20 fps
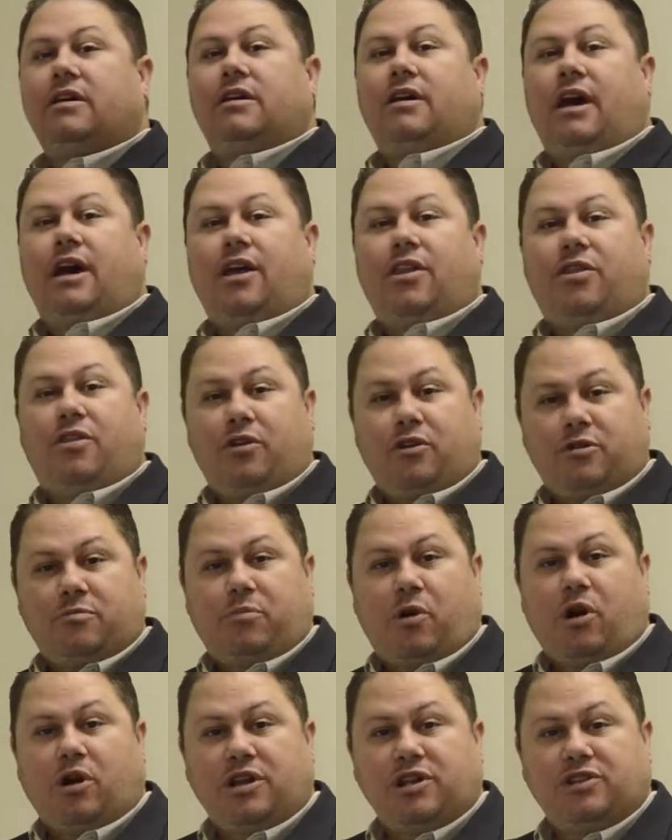uh,
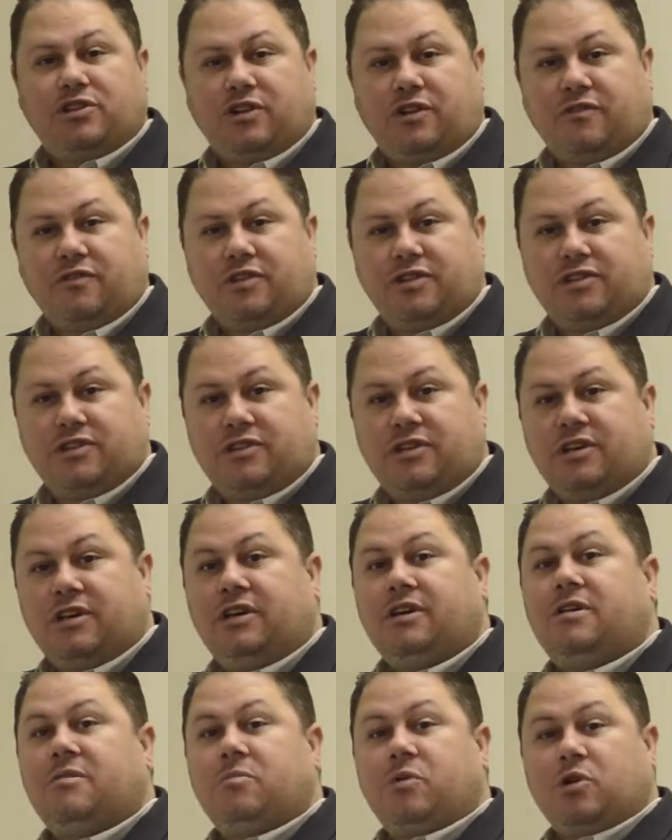third-party service
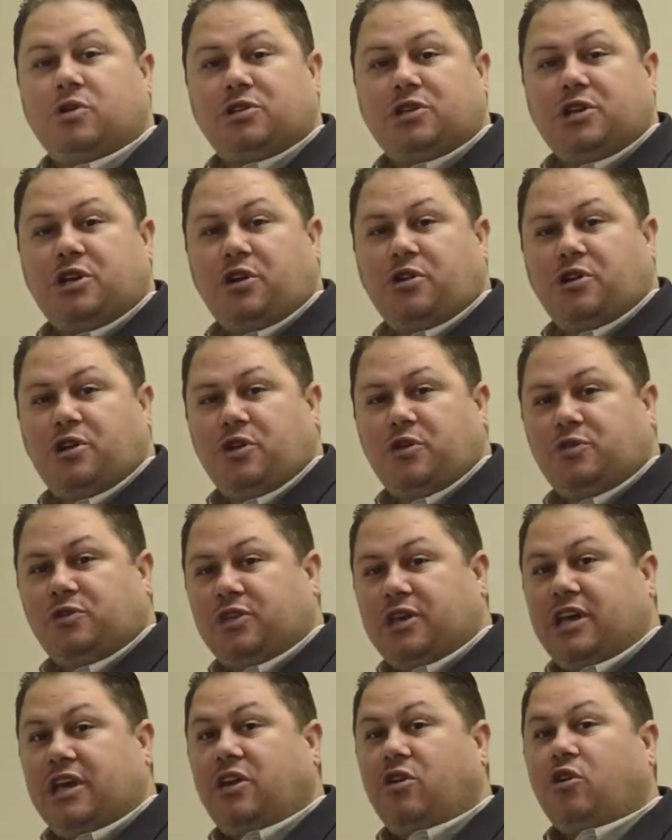person you're
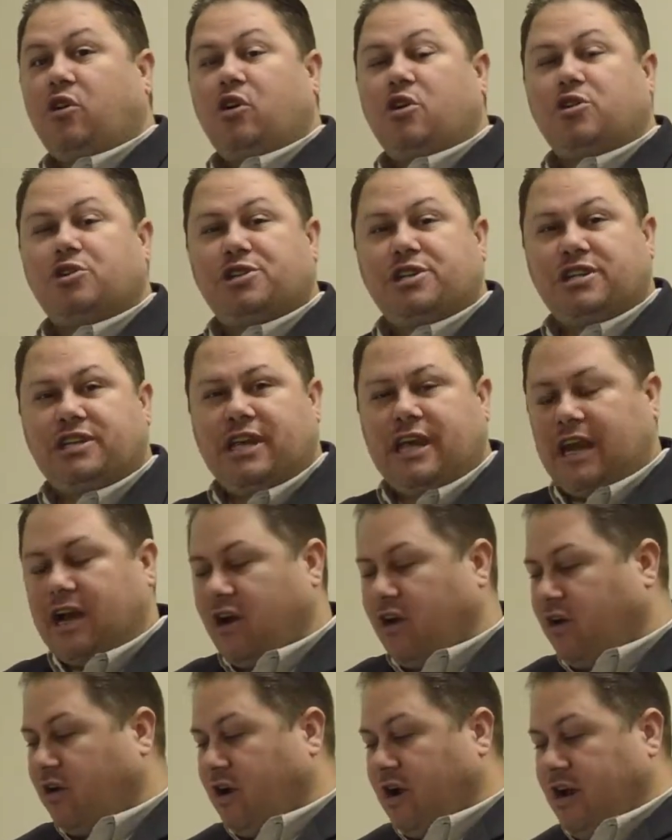using or urgent
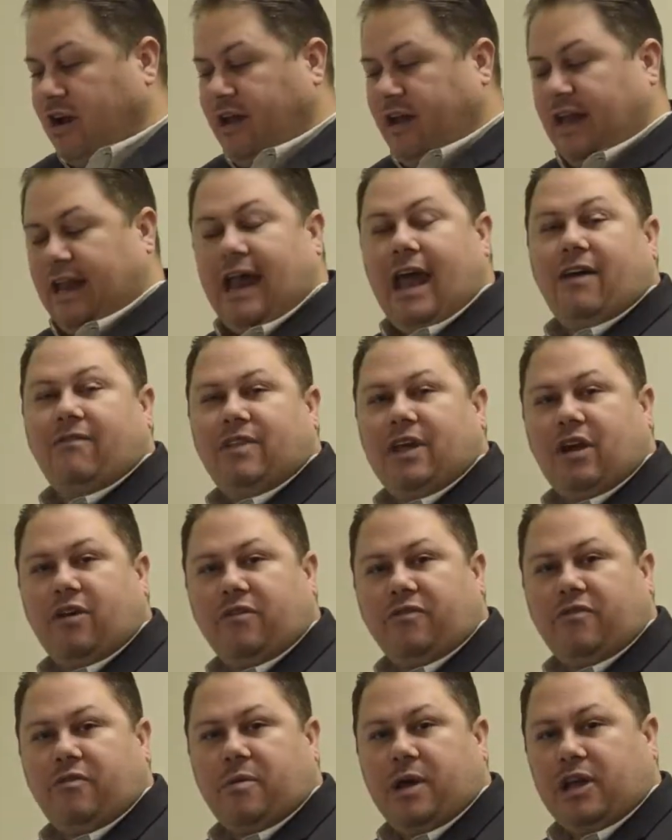care and have their
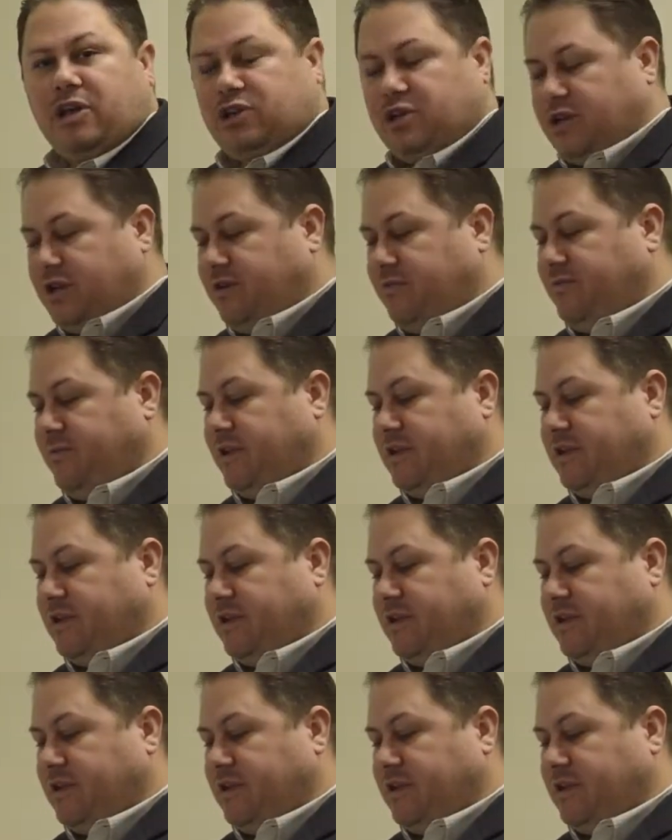information.